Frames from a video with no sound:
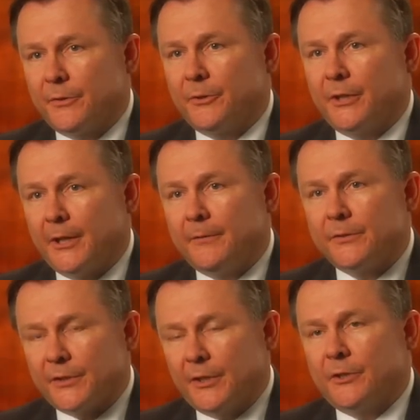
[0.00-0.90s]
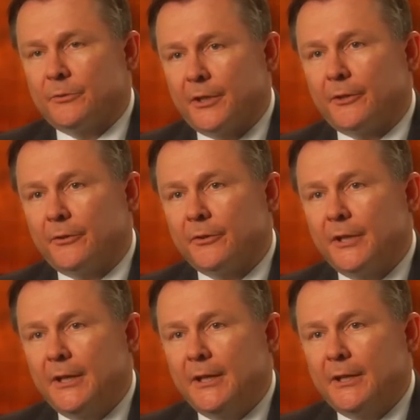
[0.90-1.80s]
fear you have as a contractor,
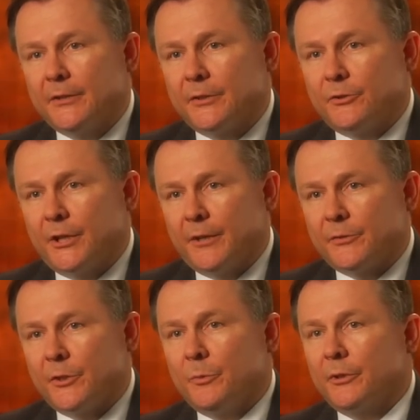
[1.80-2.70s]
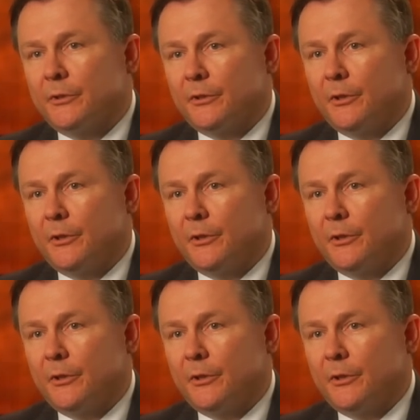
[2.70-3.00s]
is that you have someone